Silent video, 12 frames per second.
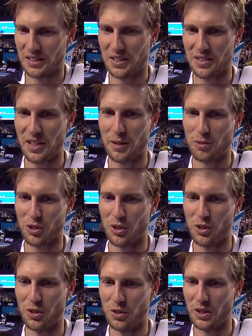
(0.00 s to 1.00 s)
the same.
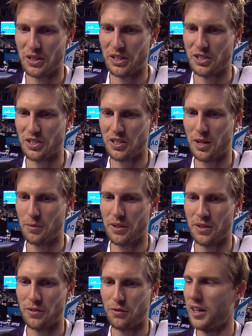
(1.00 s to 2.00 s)
So I just kept
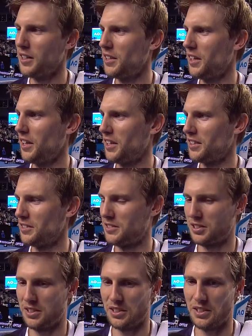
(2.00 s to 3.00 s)
on fighting and
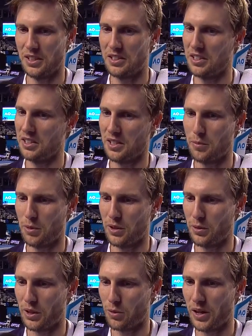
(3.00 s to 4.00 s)
I think I
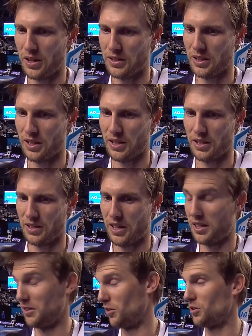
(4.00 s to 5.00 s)
played very well in the,
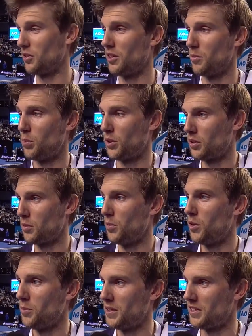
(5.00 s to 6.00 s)
yeah, also in the important
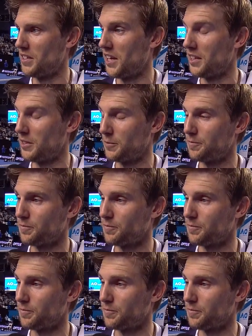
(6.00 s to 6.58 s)
moments in the end.